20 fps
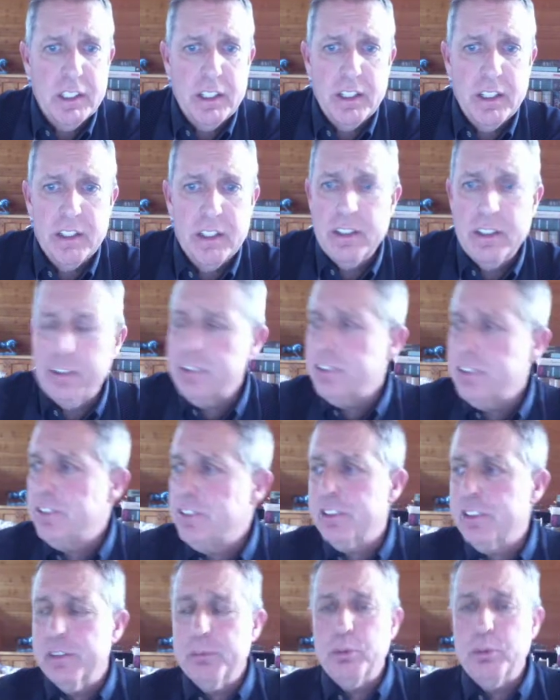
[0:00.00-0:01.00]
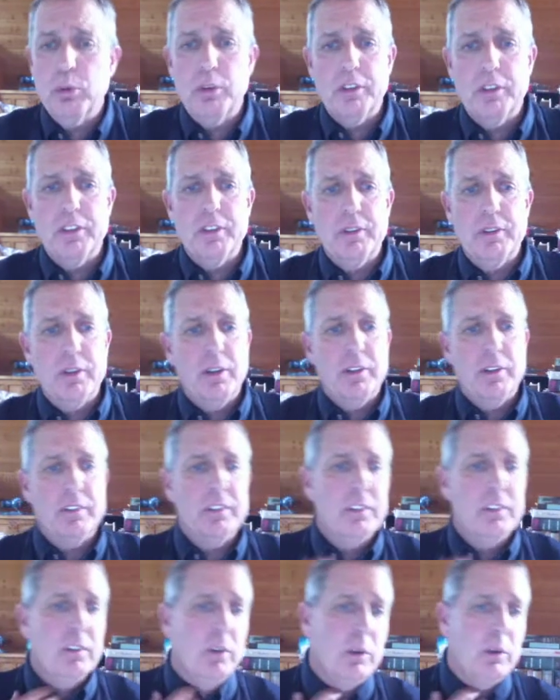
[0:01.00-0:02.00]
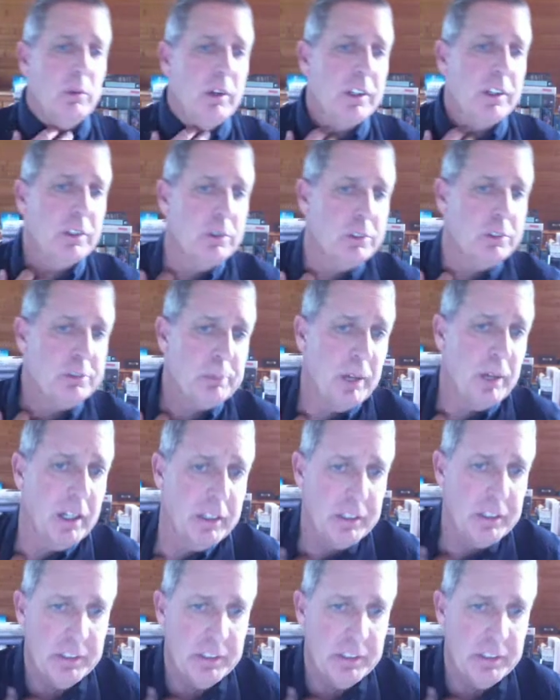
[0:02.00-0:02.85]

Now this is important. I want you to respond